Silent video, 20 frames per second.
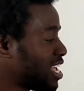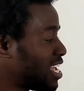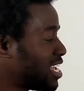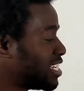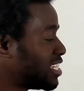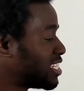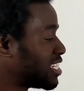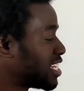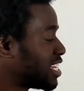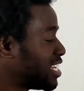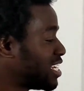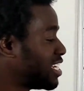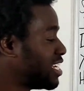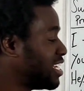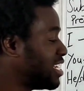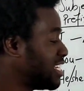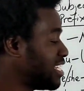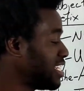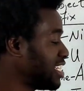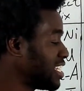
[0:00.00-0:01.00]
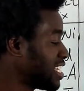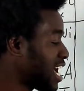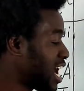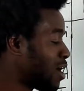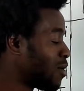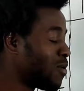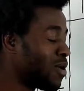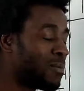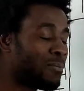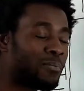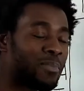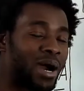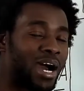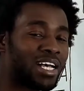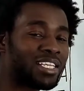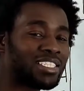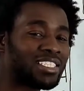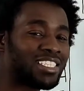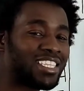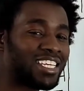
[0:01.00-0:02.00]
and li our
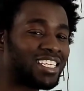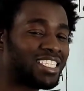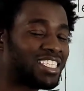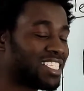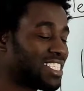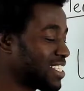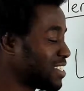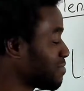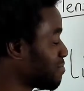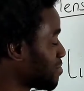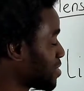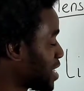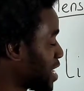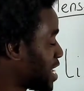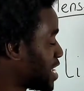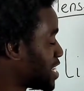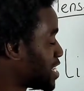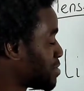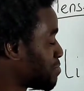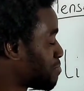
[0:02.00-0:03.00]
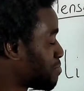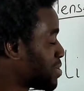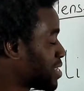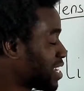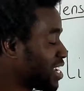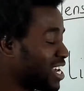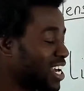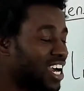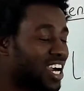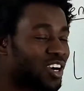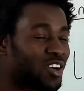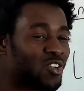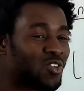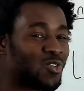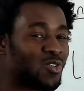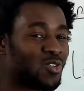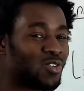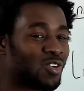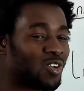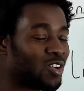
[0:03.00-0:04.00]
past tense, and the pika
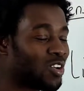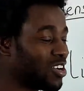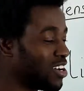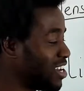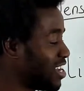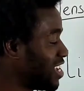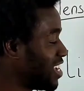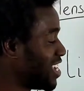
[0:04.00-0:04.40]
cook,